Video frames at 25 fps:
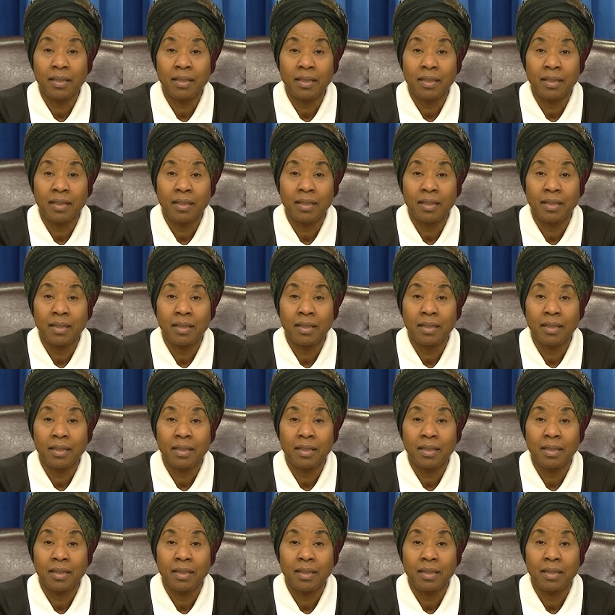
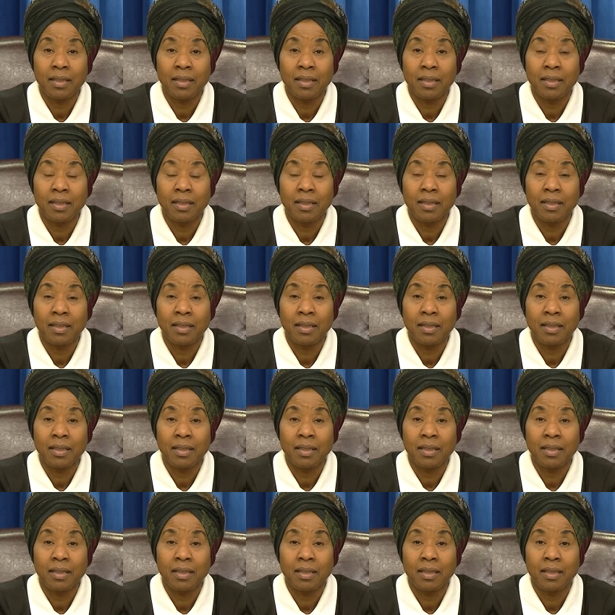
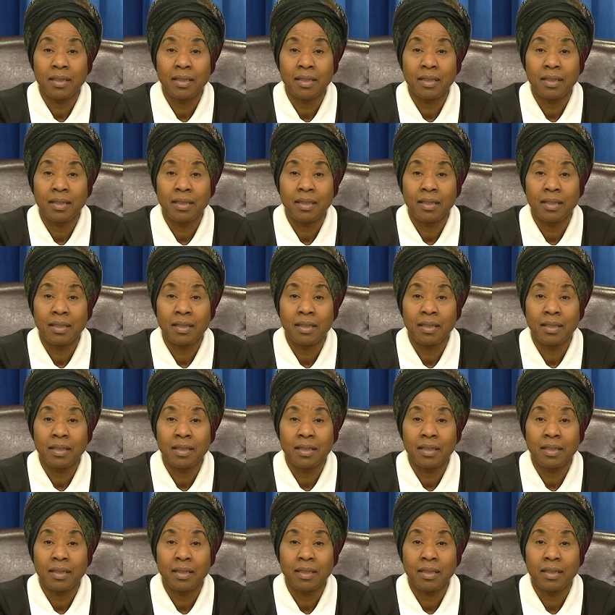
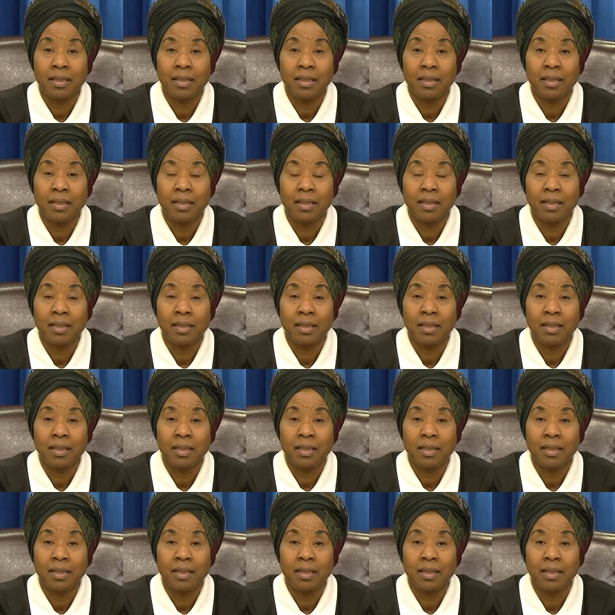
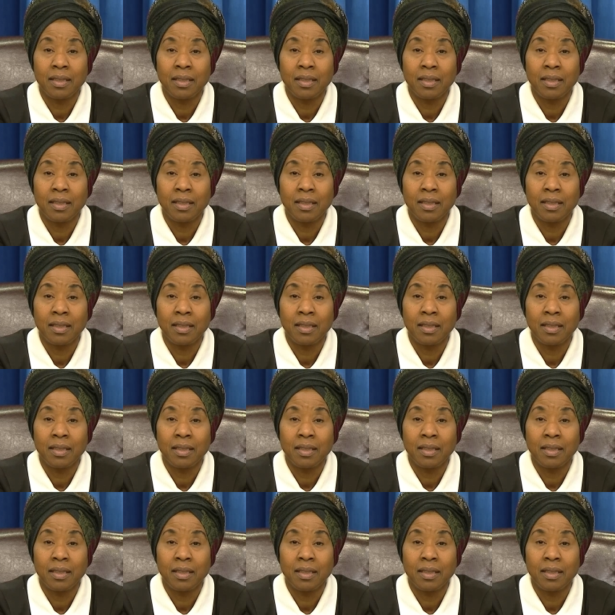(no one is talking)